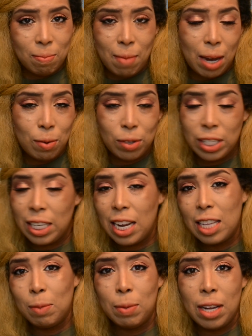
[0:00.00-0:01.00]
my routine
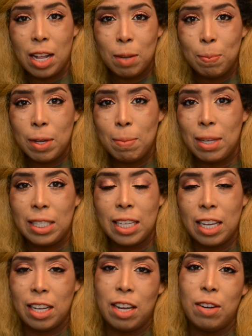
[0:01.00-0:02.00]
has been helping, my
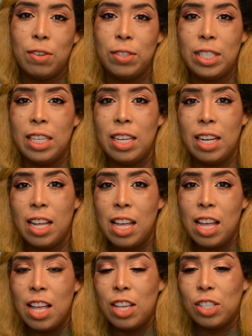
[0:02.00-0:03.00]
skincare routine.
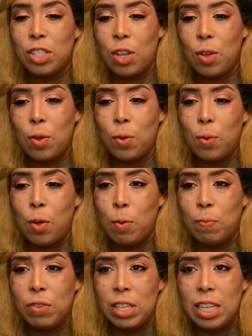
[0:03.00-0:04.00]
So
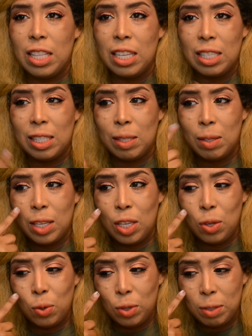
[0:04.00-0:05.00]
hopefully this
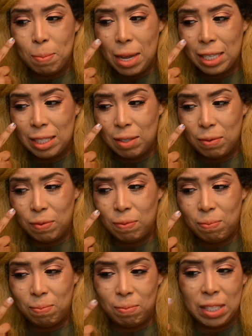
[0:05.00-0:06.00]
huge massive
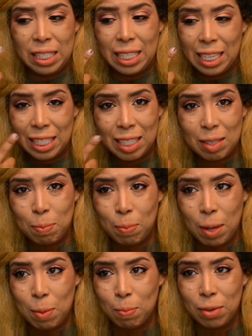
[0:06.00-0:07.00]
cyst
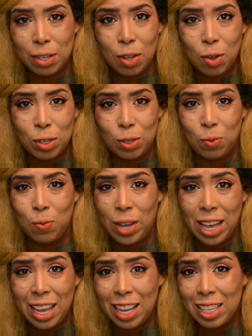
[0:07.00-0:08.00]
pimple goes
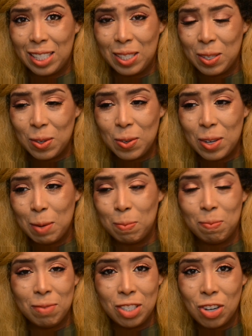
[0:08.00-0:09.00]
away soon.
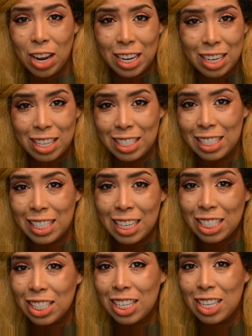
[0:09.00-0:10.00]
I'm trying not to
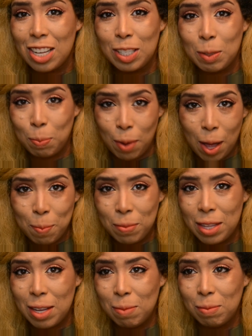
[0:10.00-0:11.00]
touch it, not to pop
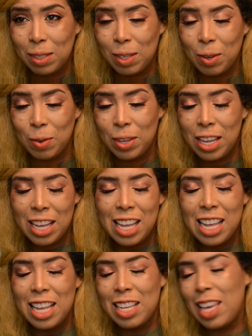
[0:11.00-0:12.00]
them. So
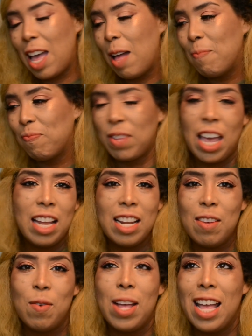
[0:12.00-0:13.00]
yeah,
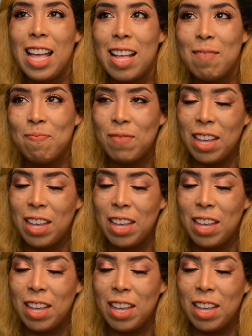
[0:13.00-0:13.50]
anyway,